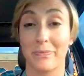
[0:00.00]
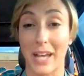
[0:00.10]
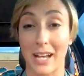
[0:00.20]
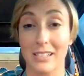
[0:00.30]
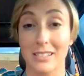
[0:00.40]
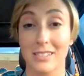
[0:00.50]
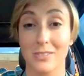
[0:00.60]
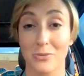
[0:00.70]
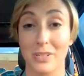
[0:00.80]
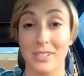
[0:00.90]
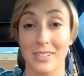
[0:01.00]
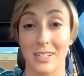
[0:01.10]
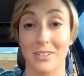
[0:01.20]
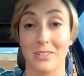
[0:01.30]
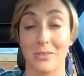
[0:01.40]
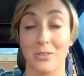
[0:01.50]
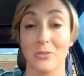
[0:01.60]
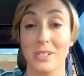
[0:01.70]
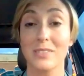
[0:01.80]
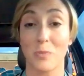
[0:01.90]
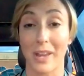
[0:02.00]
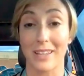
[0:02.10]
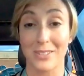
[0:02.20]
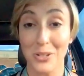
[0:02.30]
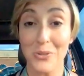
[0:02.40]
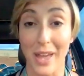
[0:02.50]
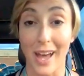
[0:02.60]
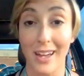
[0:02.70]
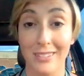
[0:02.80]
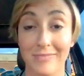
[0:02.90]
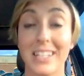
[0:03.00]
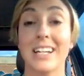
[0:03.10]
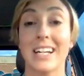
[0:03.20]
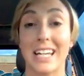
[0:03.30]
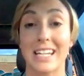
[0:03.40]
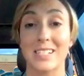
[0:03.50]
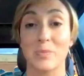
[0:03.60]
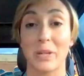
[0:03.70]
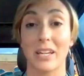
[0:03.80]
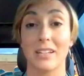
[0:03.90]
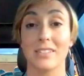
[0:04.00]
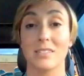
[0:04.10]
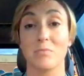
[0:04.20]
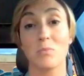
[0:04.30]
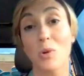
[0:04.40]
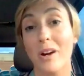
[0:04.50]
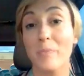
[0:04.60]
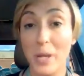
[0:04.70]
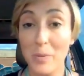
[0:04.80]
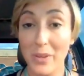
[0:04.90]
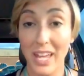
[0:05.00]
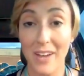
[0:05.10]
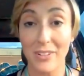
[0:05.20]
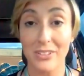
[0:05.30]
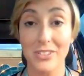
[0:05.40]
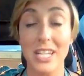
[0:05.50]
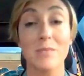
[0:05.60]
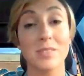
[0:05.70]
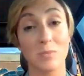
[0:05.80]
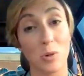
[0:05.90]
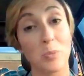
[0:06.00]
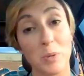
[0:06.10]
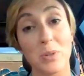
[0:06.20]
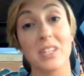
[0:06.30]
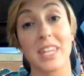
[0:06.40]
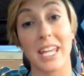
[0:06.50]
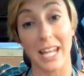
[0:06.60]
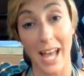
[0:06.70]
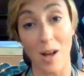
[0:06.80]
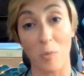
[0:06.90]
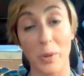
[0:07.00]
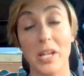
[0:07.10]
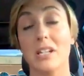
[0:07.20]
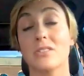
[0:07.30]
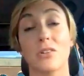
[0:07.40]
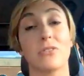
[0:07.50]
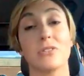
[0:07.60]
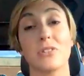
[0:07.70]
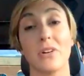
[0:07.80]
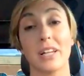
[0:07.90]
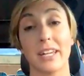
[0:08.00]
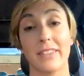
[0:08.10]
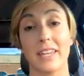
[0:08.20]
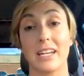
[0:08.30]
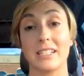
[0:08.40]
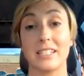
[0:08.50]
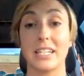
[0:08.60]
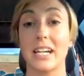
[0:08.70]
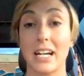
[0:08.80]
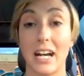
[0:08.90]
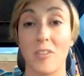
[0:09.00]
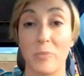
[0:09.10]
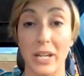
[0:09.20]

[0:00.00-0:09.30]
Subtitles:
that's the reason why they do that is because the more people they have on their teams, the more people that they can help. So if you don't like the idea of